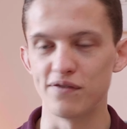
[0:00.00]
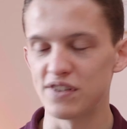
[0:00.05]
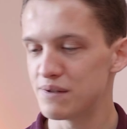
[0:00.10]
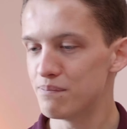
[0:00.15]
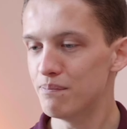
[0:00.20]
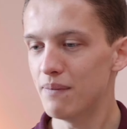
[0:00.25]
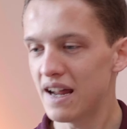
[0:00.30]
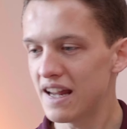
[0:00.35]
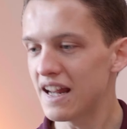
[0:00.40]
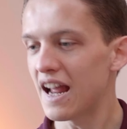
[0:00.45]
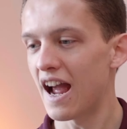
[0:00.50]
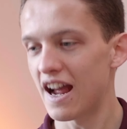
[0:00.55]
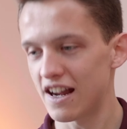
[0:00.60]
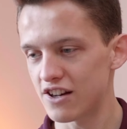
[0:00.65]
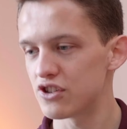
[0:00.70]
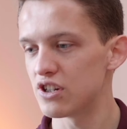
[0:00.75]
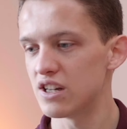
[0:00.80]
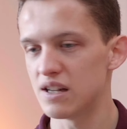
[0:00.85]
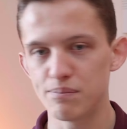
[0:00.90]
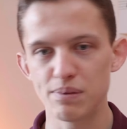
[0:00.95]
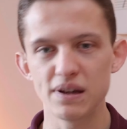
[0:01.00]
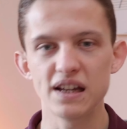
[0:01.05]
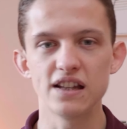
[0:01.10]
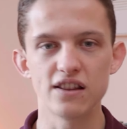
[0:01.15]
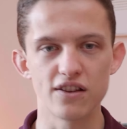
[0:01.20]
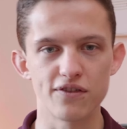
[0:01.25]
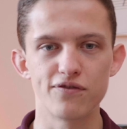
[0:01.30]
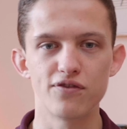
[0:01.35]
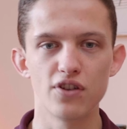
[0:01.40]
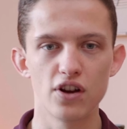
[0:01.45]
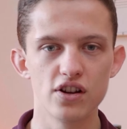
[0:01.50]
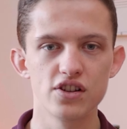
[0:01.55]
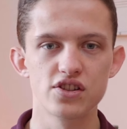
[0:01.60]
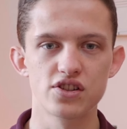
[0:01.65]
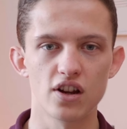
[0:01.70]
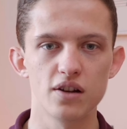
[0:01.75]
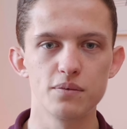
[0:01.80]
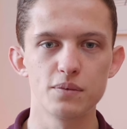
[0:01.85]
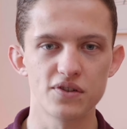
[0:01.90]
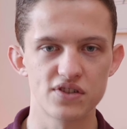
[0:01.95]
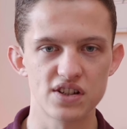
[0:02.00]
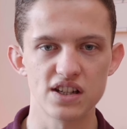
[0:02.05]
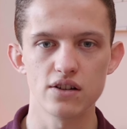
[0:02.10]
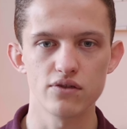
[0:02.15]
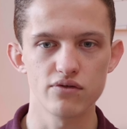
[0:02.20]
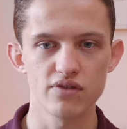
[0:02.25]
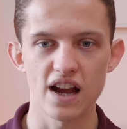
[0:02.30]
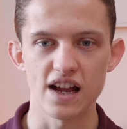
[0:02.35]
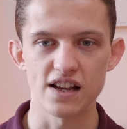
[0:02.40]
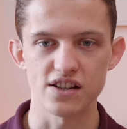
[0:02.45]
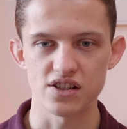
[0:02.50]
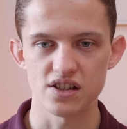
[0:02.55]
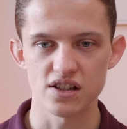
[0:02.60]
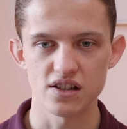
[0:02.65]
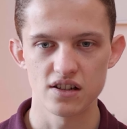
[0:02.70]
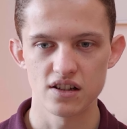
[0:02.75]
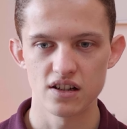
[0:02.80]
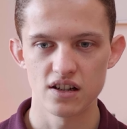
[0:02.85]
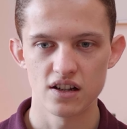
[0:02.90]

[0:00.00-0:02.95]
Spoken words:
This may actually be the first time you've seen a rest,